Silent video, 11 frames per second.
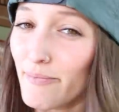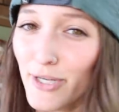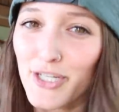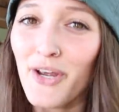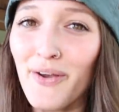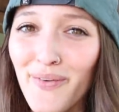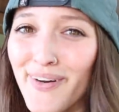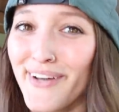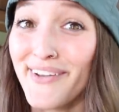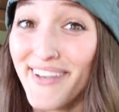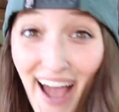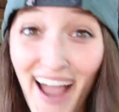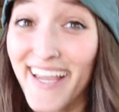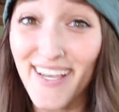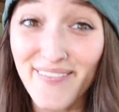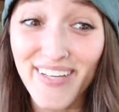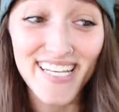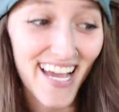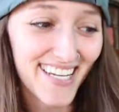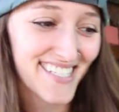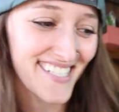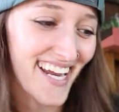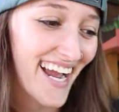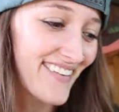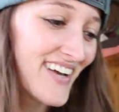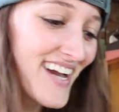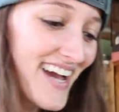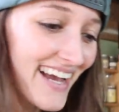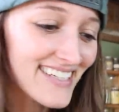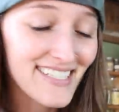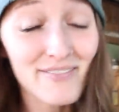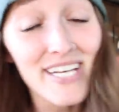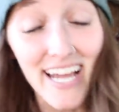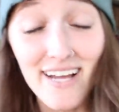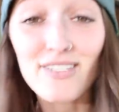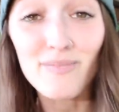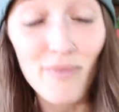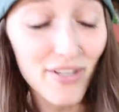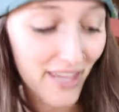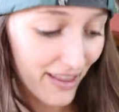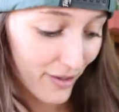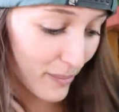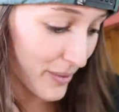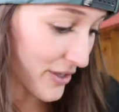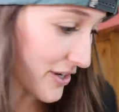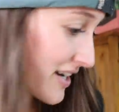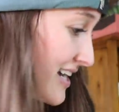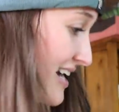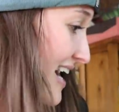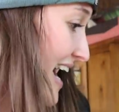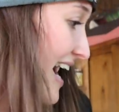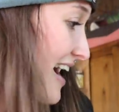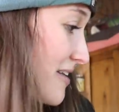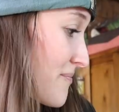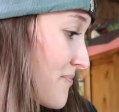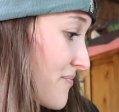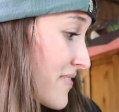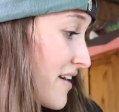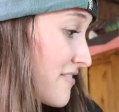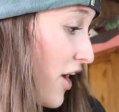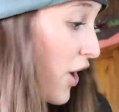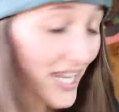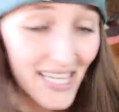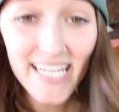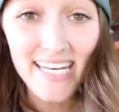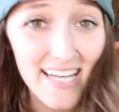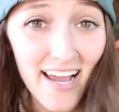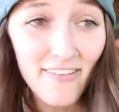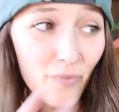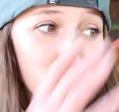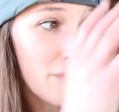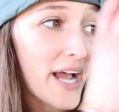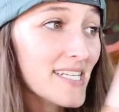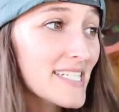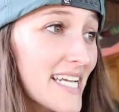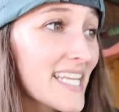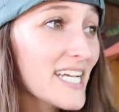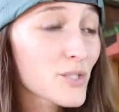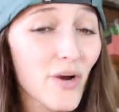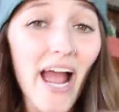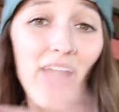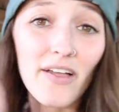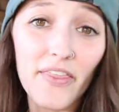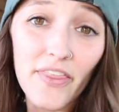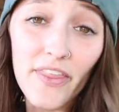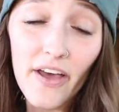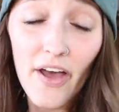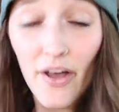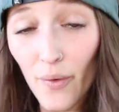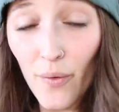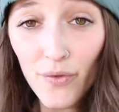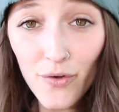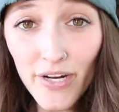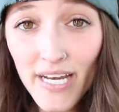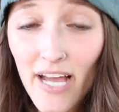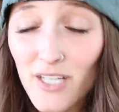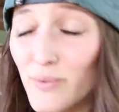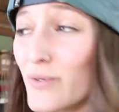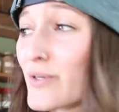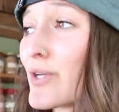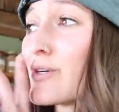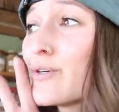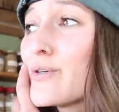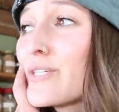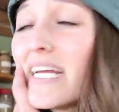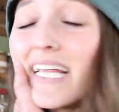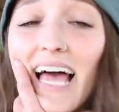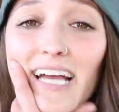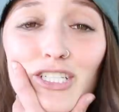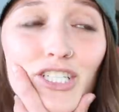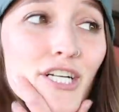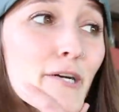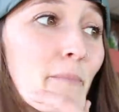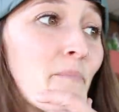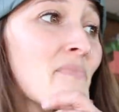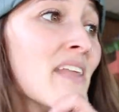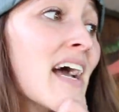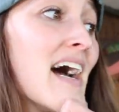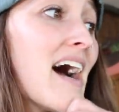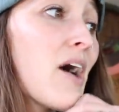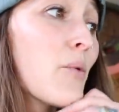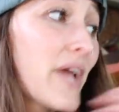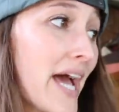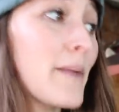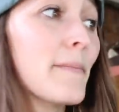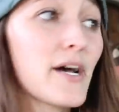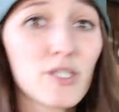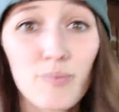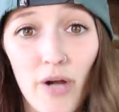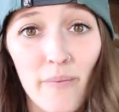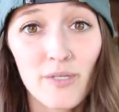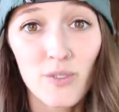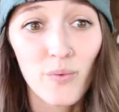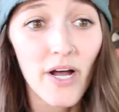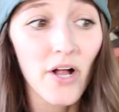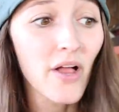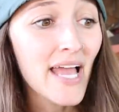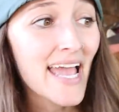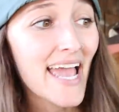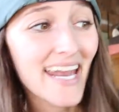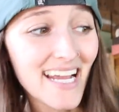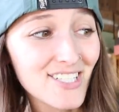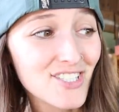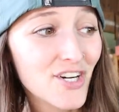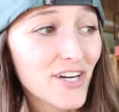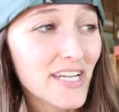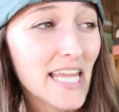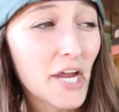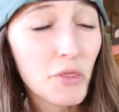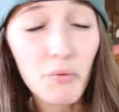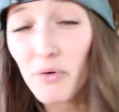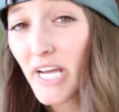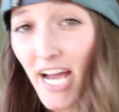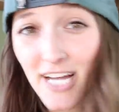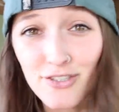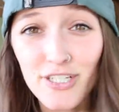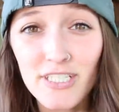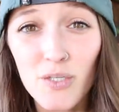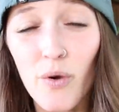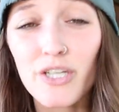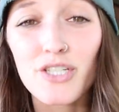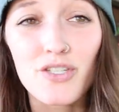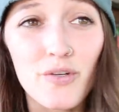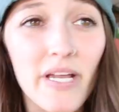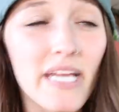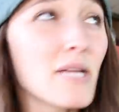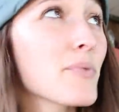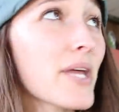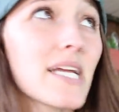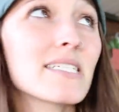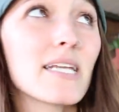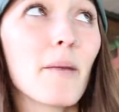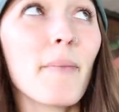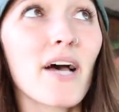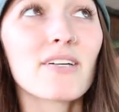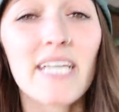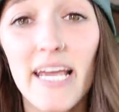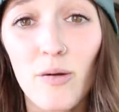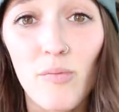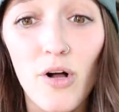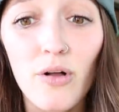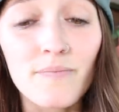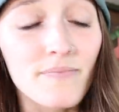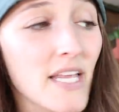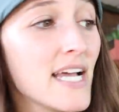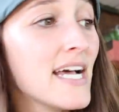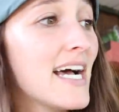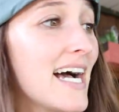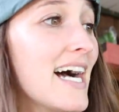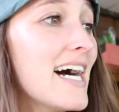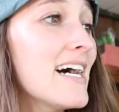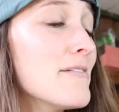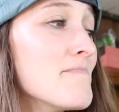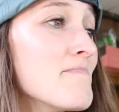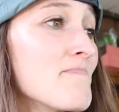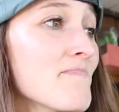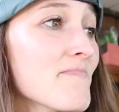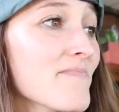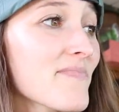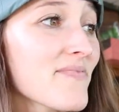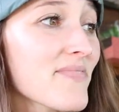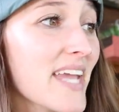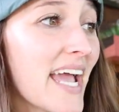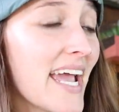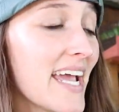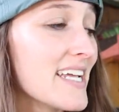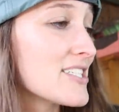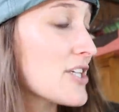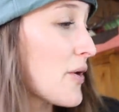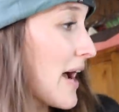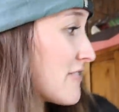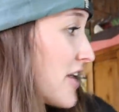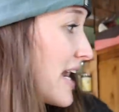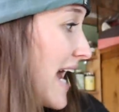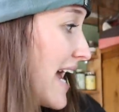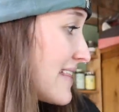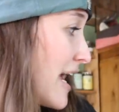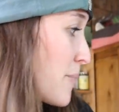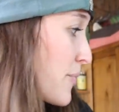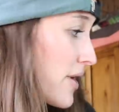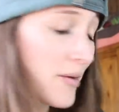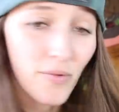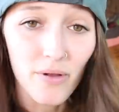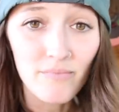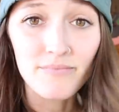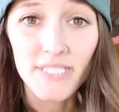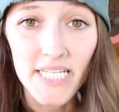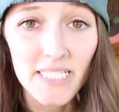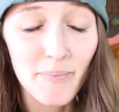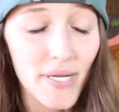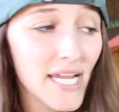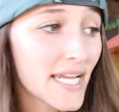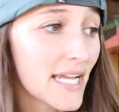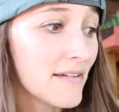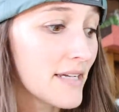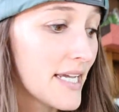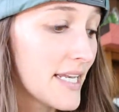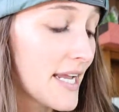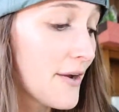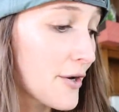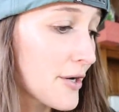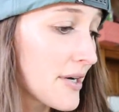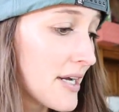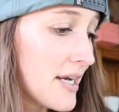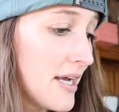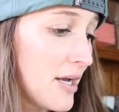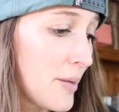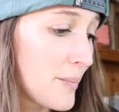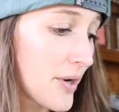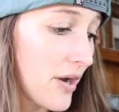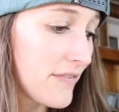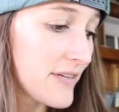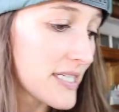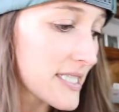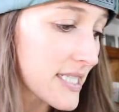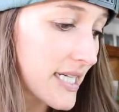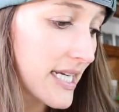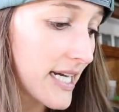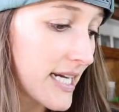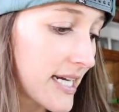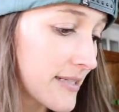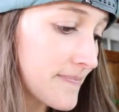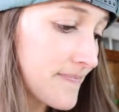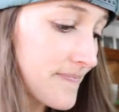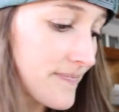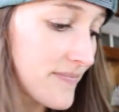but you will not get me next time because I'm gonna outsmart that little booger. Um, oddly enough, when my seedlings were out in the old greenhouse we were using last year, uh, we had a mouse problem as well. And I started like 300 squash and zucchini plants and a mouse ate them all. Um, and so I've not had that problem since being in here. But obviously, um,